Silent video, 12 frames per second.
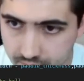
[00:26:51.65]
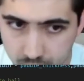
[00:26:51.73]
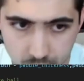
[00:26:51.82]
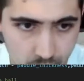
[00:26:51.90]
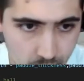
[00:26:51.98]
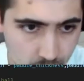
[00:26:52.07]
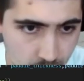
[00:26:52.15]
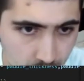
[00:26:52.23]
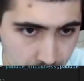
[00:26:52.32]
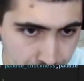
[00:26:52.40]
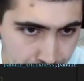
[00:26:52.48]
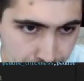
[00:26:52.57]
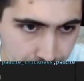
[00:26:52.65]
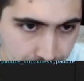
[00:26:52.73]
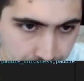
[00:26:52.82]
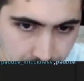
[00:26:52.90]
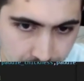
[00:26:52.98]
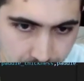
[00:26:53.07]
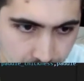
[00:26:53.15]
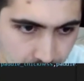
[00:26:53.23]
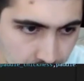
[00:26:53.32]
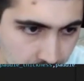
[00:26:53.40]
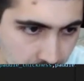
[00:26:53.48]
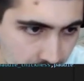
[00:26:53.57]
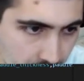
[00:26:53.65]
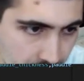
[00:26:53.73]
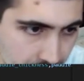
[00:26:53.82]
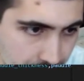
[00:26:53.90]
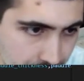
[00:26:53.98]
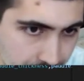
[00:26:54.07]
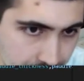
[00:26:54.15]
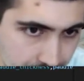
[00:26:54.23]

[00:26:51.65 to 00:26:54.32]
because I want to post a different message.